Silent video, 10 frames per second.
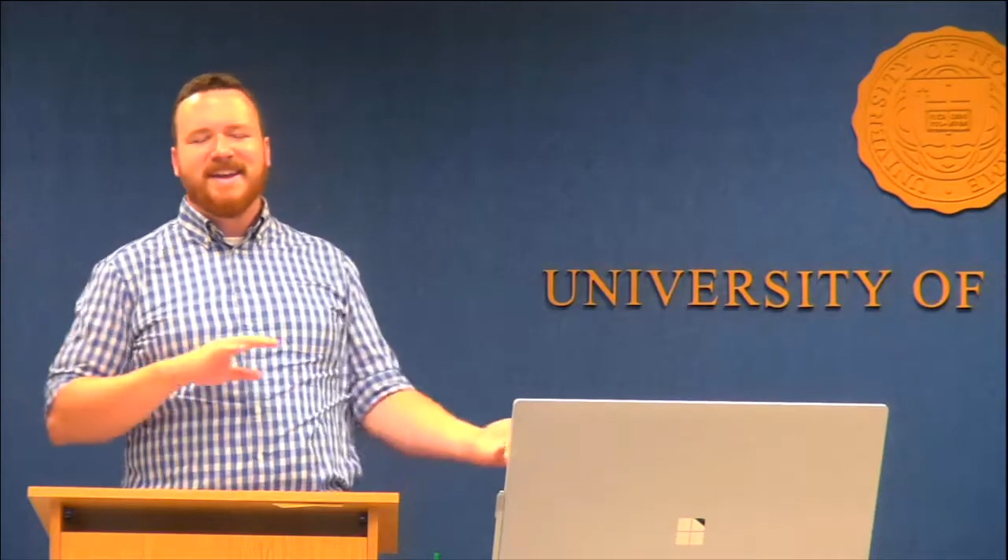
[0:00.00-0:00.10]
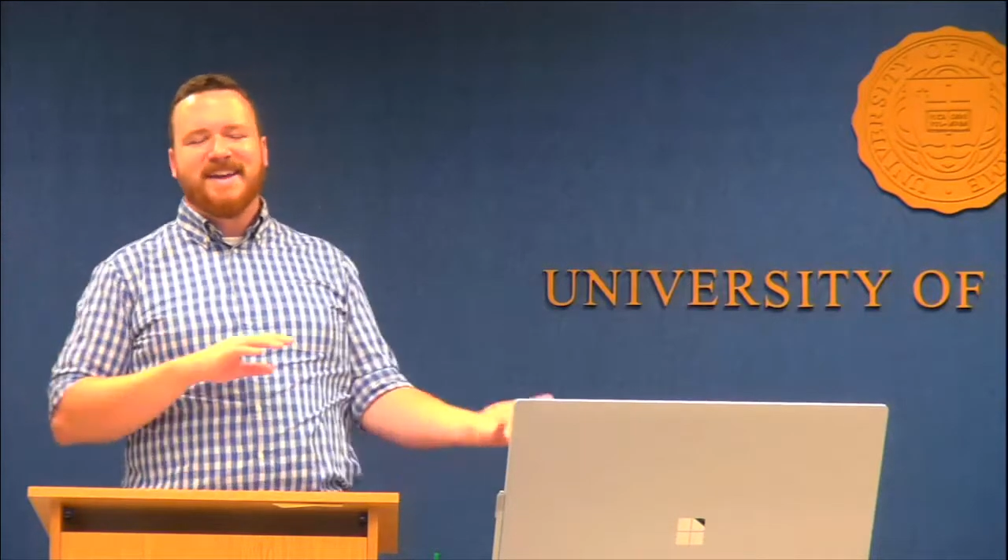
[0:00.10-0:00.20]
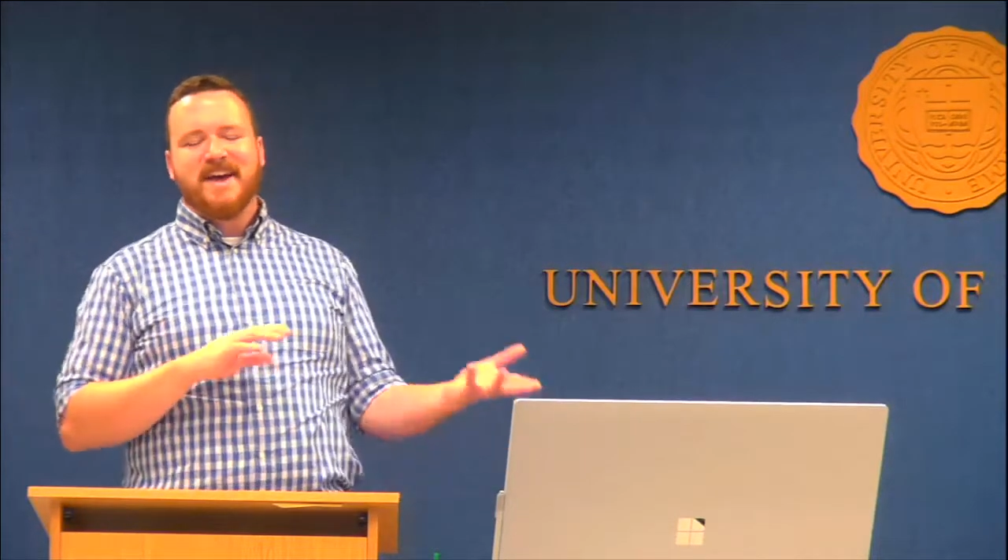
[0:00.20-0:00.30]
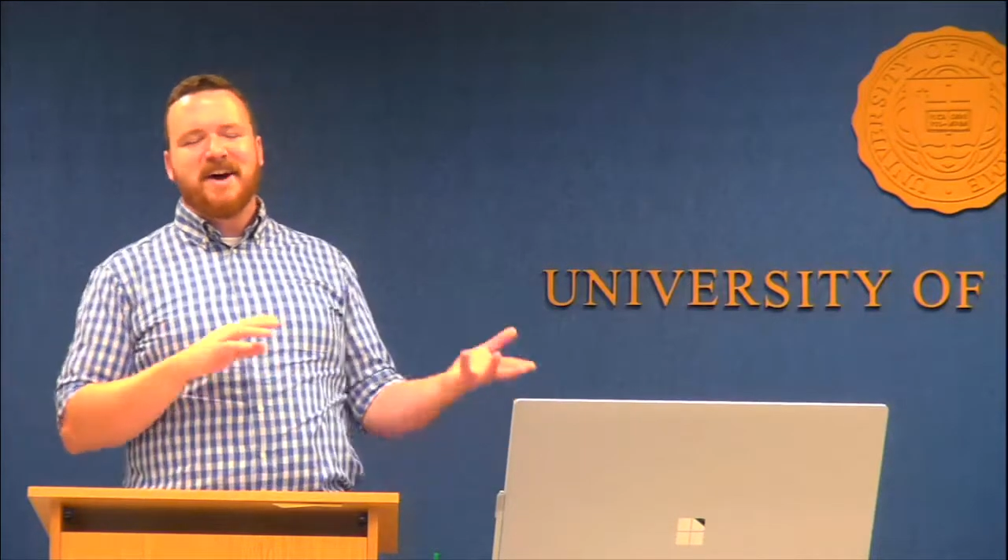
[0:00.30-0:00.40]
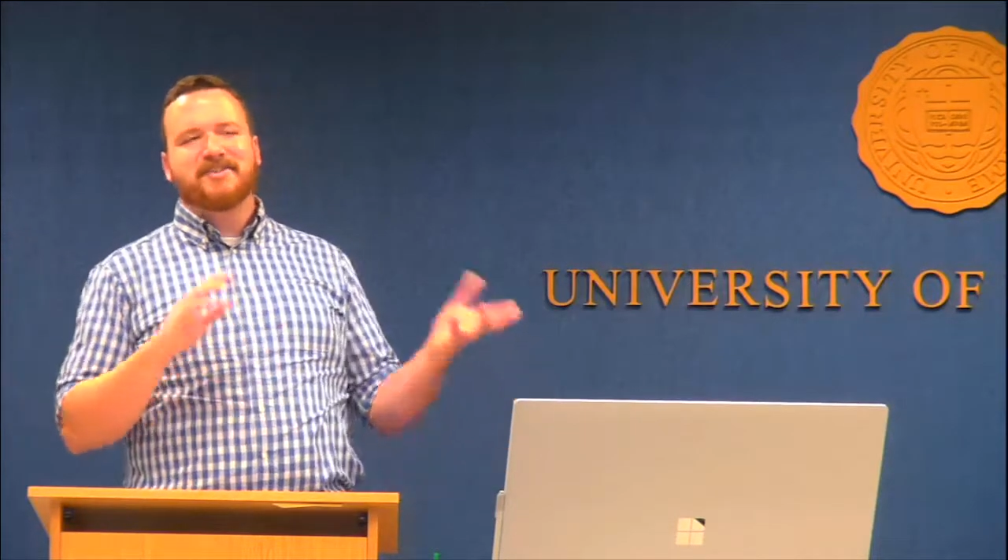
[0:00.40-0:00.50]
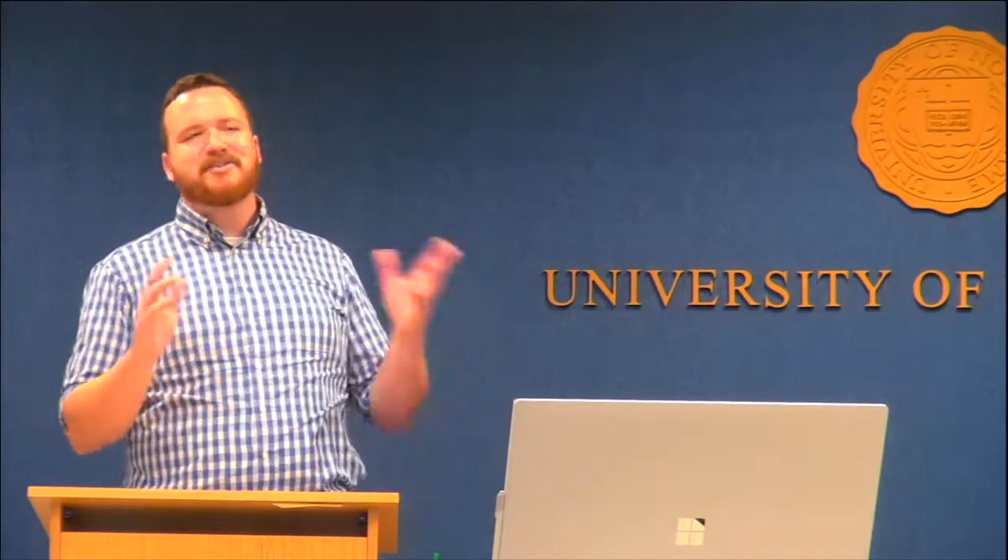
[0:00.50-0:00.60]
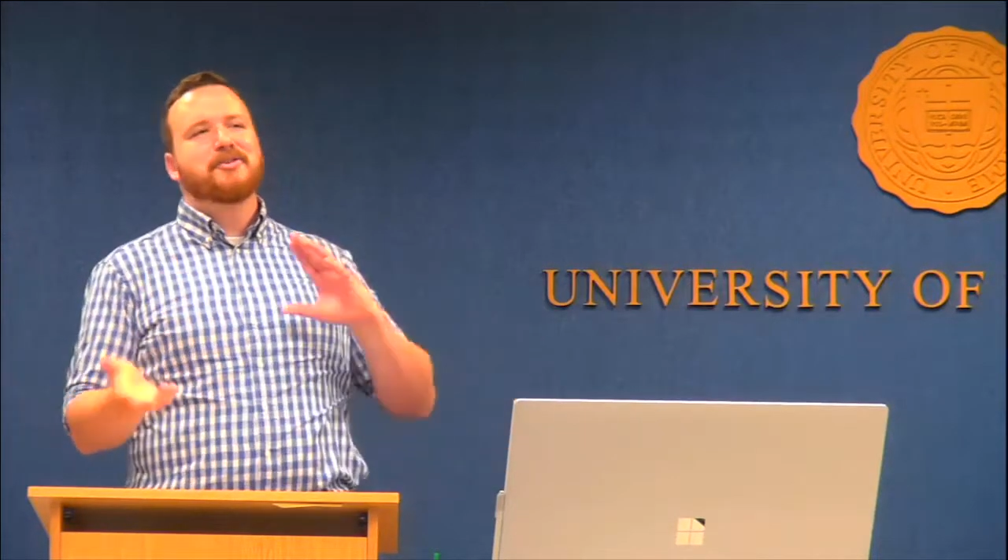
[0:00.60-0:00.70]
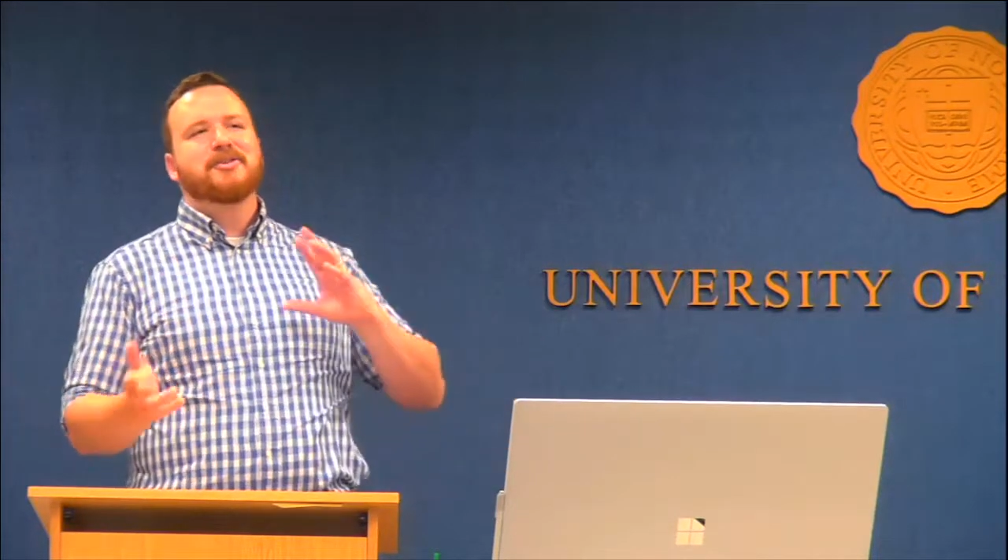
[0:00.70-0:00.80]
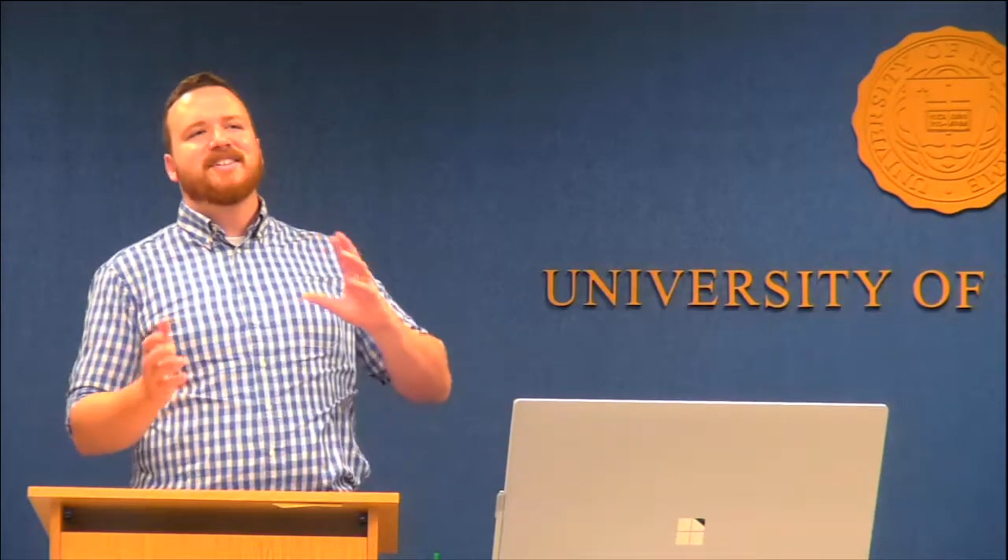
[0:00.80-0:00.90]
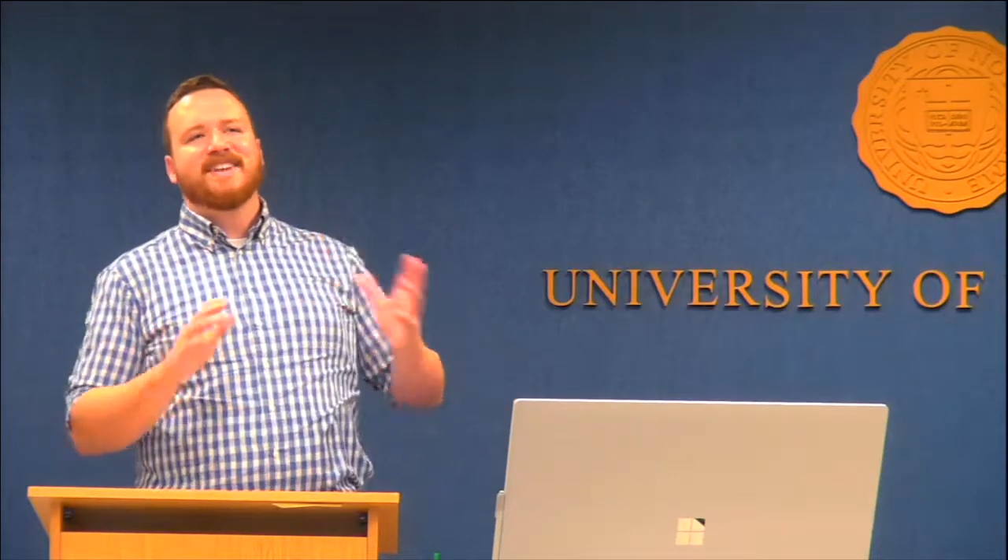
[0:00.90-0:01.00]

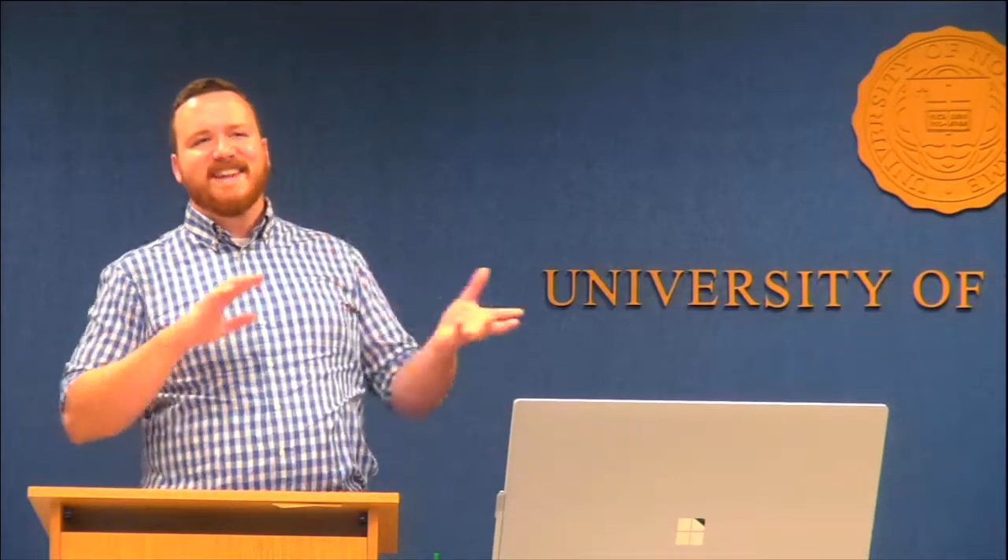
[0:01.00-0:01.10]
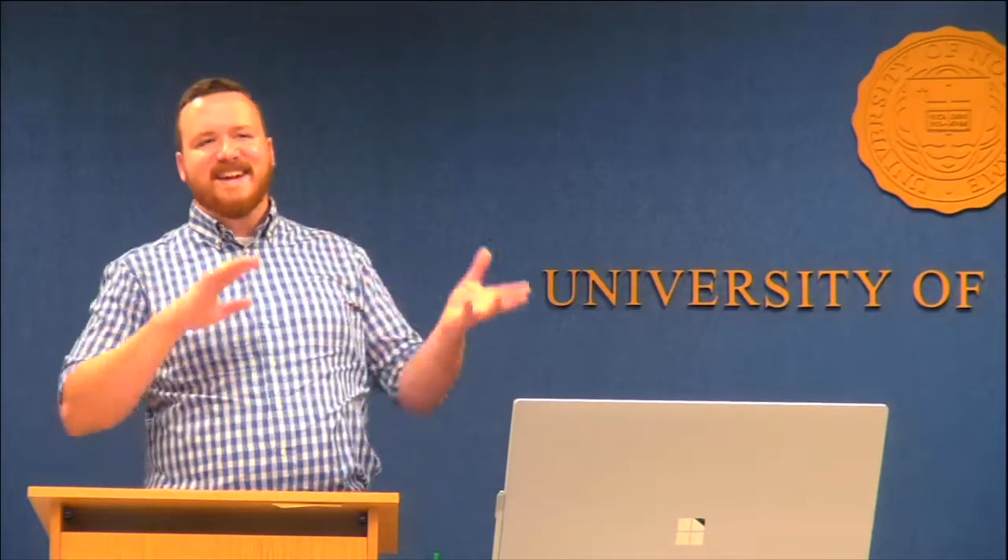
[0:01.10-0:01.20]
asserting like the